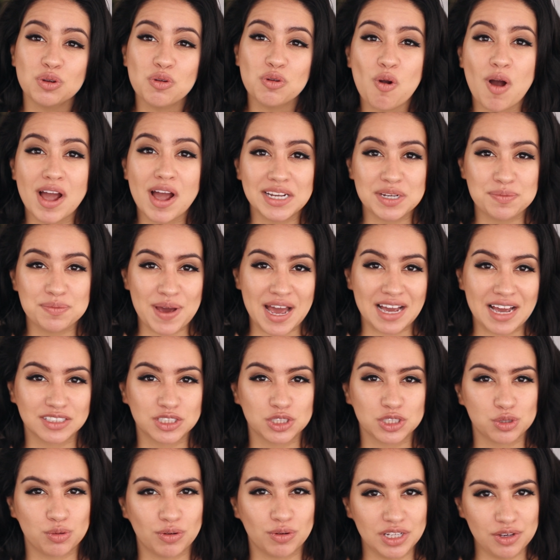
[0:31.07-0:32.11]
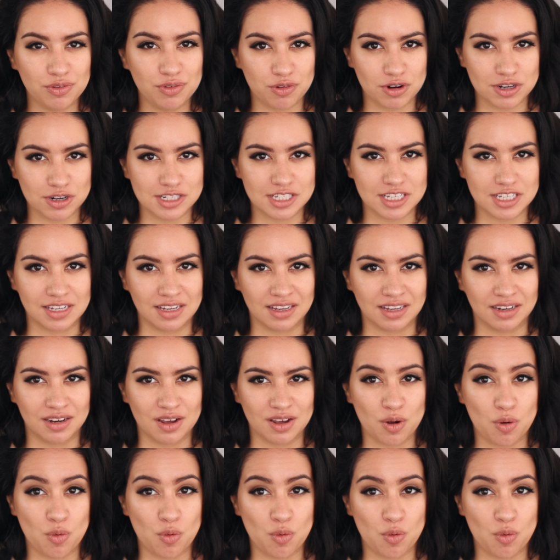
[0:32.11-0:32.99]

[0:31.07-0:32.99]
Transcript: rewind back to 2014